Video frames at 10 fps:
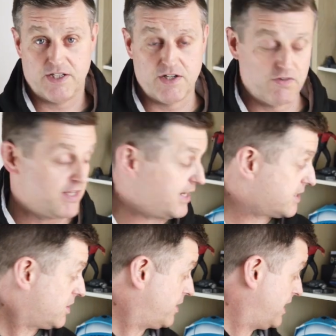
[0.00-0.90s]
This is a really
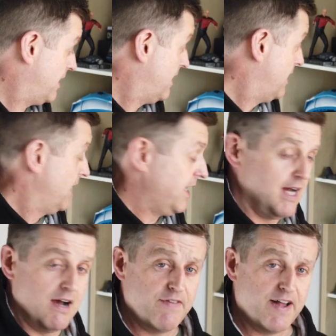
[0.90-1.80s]
nice hoodie,
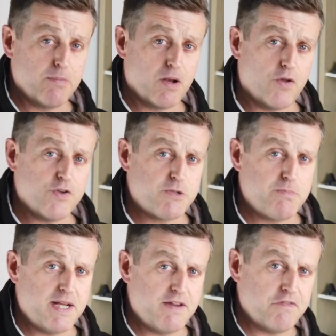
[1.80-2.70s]
available on
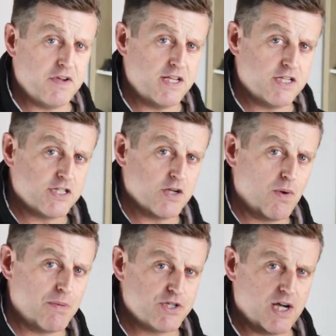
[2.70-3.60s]
Speedy Feet's
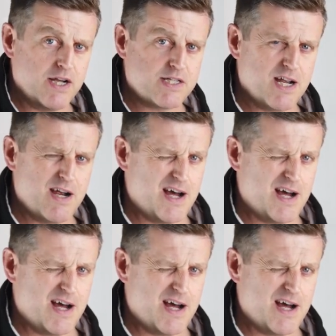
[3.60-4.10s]
website.